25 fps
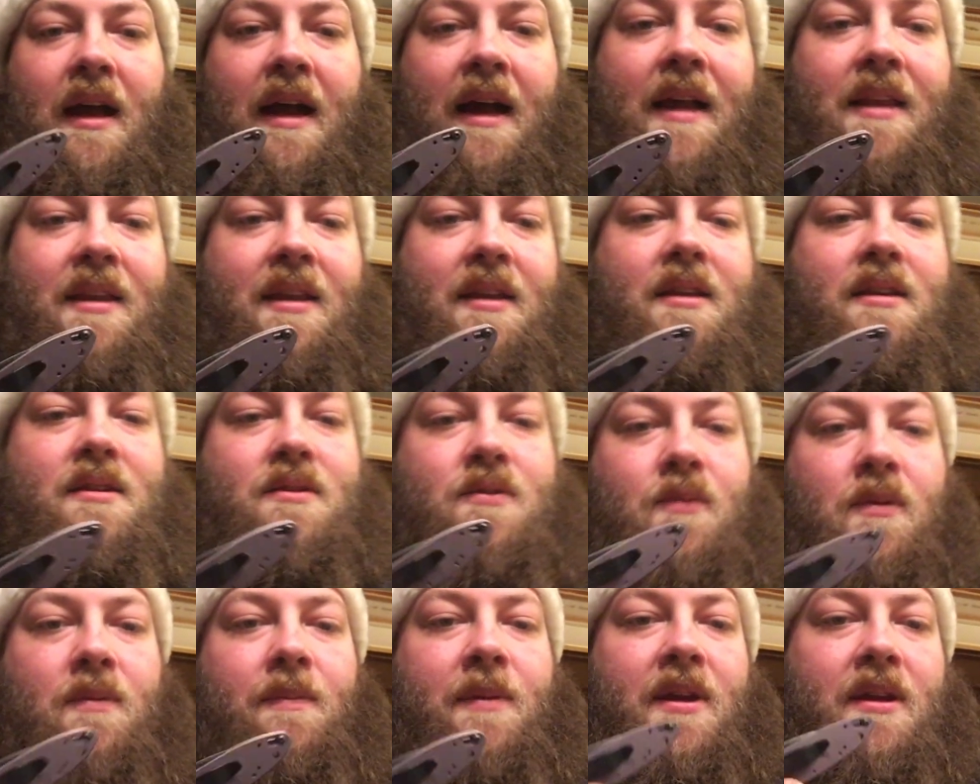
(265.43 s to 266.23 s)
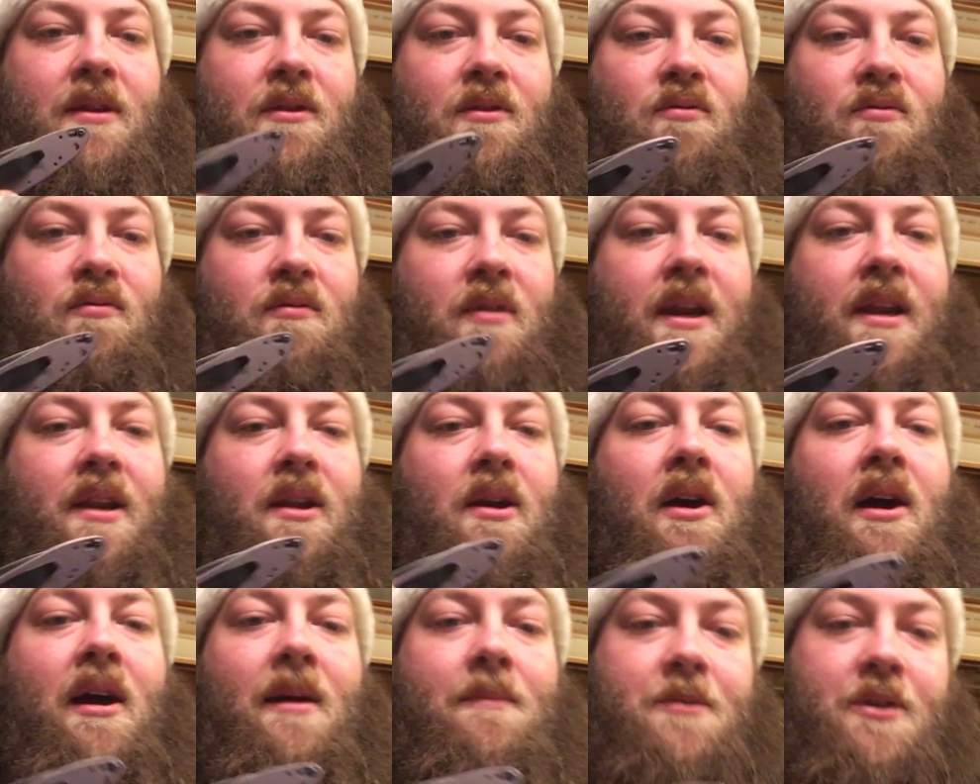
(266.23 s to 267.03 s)
I think this would be a
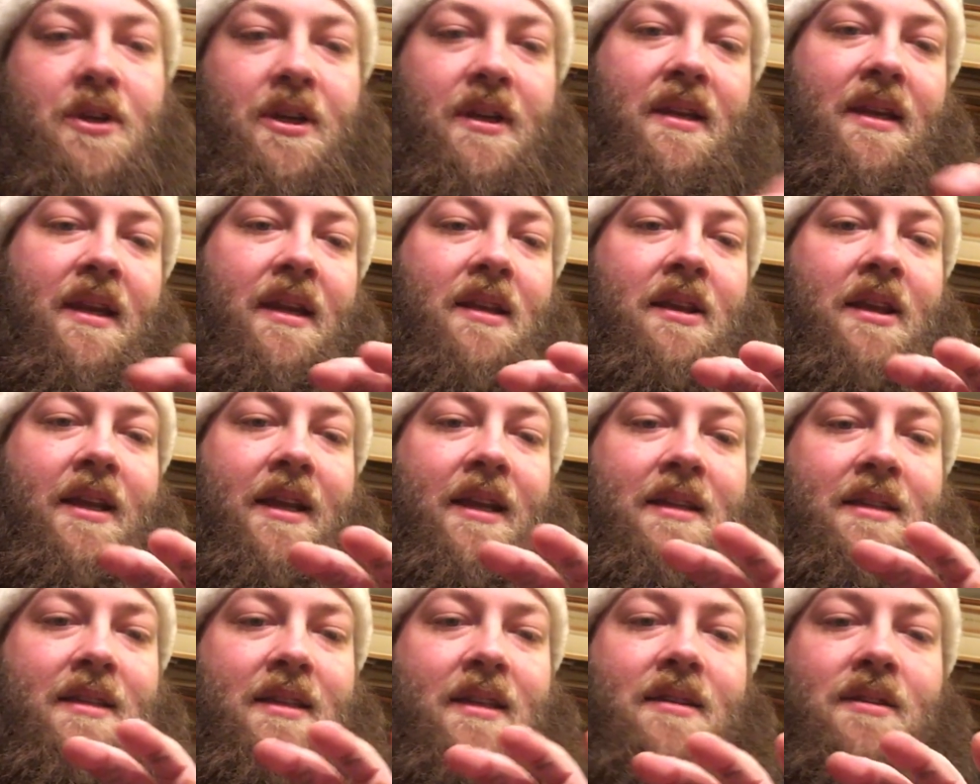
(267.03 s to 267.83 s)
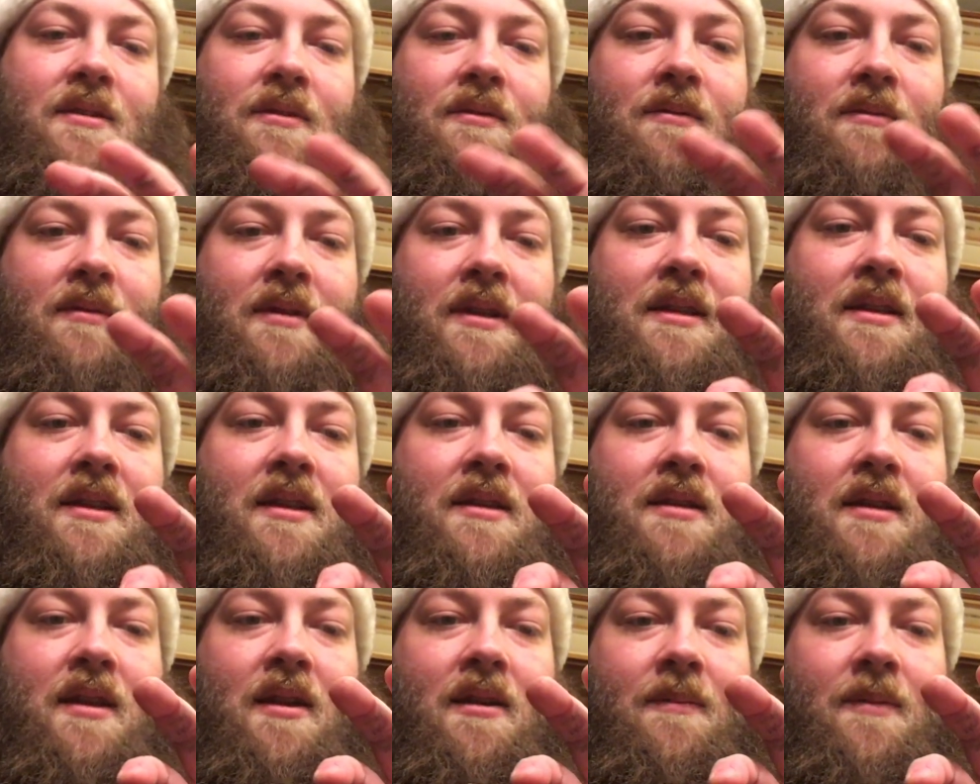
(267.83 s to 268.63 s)
great option, and like I said too, it
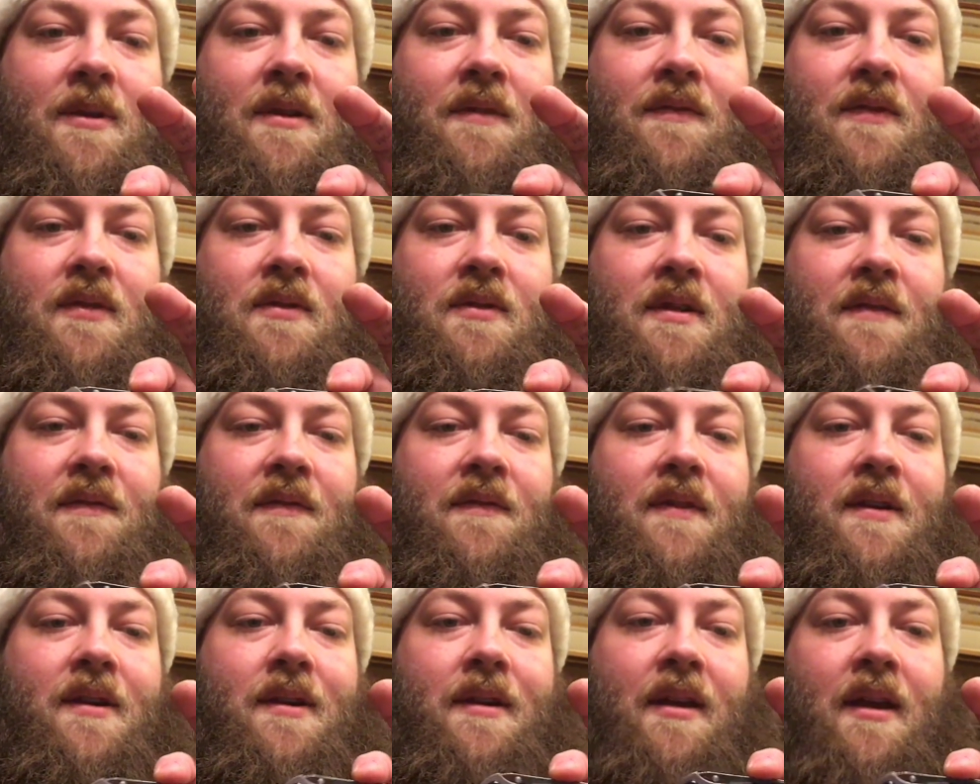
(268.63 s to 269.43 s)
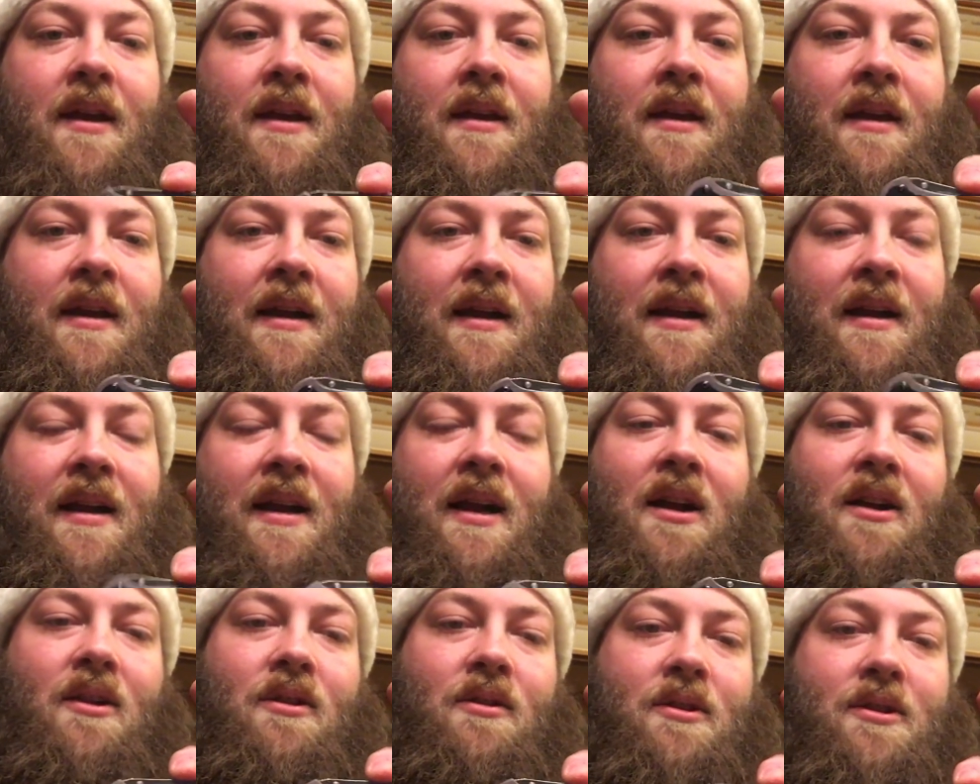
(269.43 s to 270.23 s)
does come in a few different
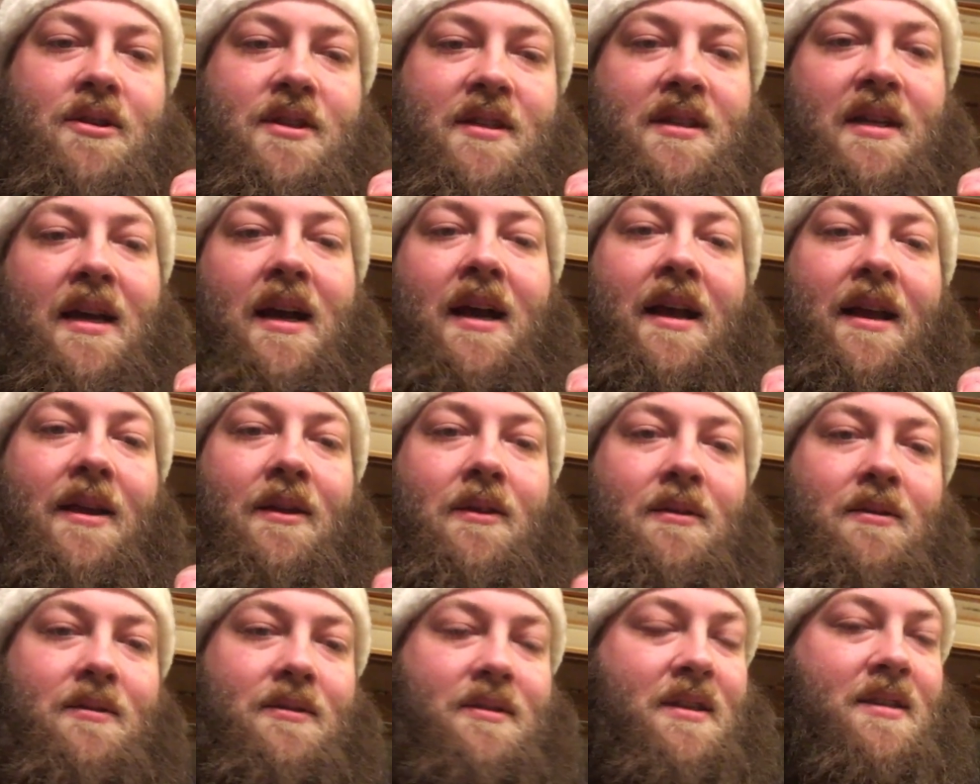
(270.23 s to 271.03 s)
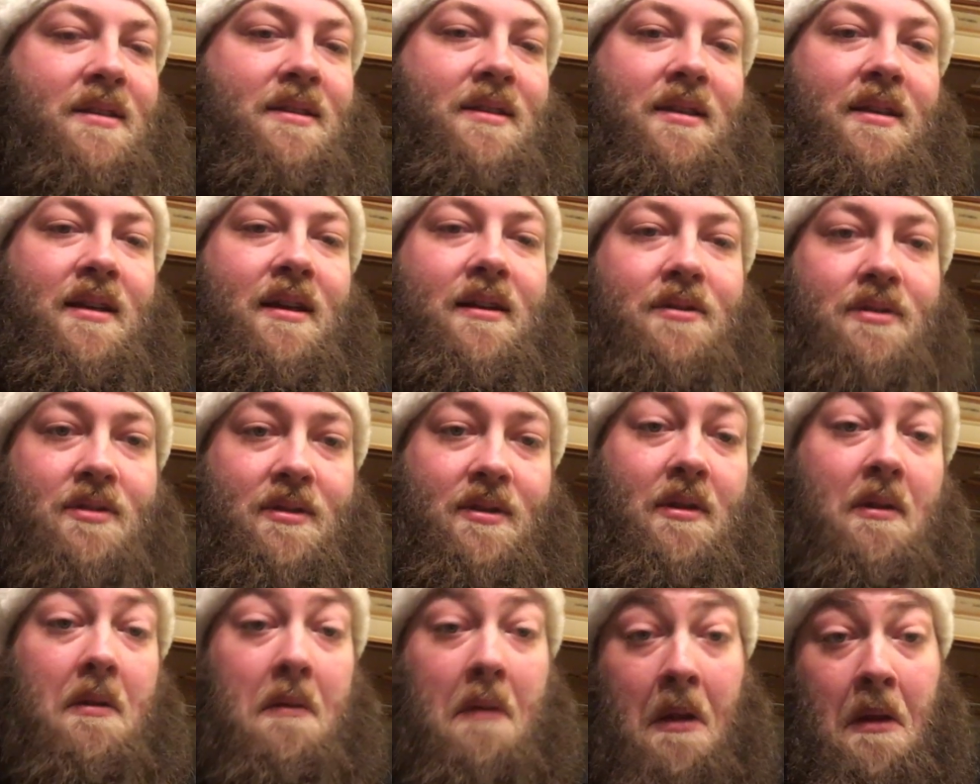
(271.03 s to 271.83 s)
color styles and such,
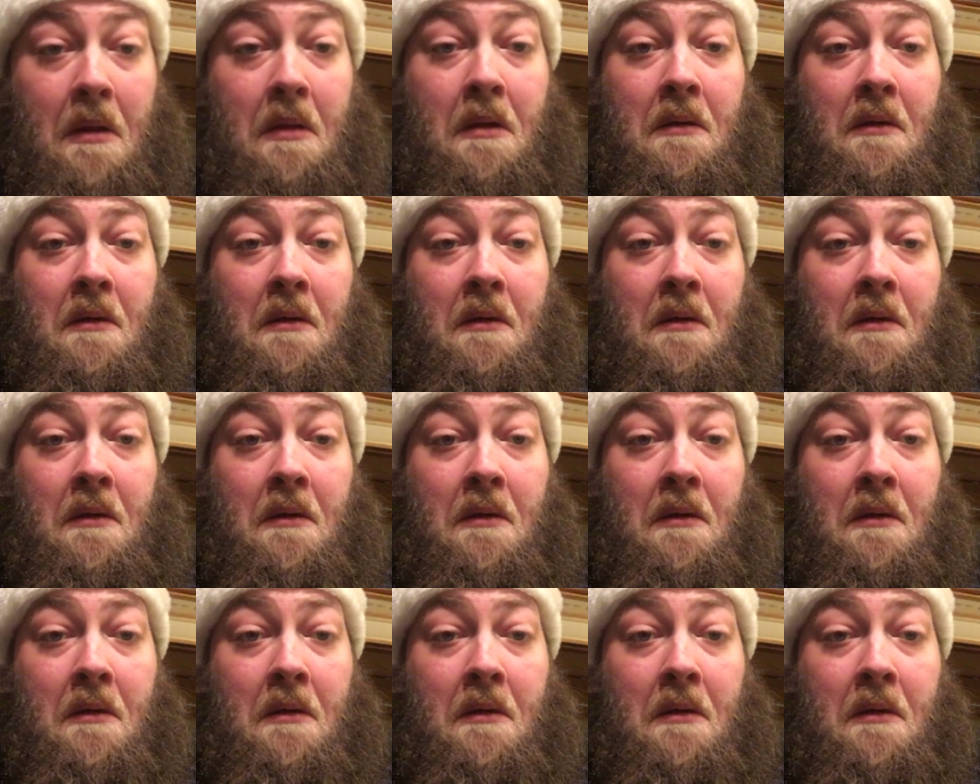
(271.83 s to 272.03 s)
so